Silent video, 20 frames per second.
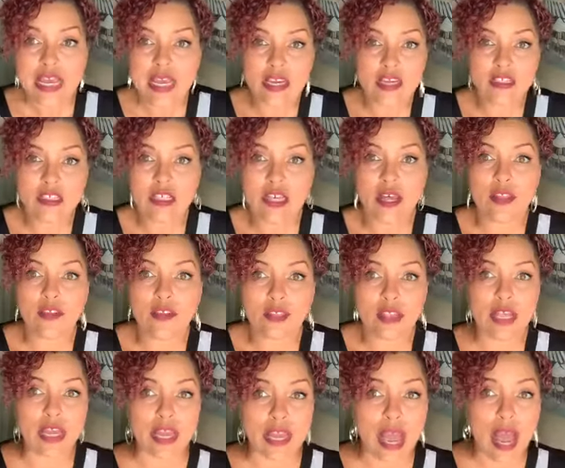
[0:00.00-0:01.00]
Here's the
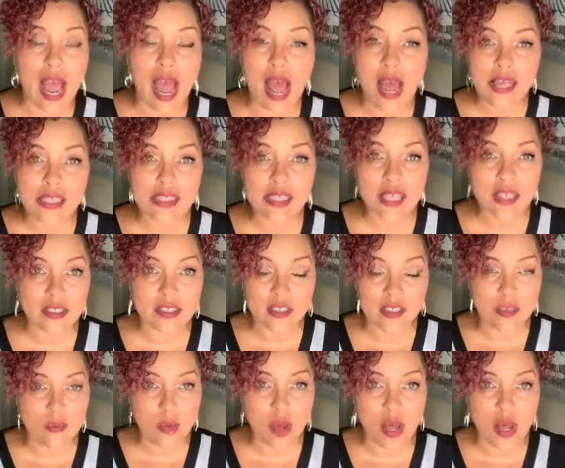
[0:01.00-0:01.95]
other thing. I sell it to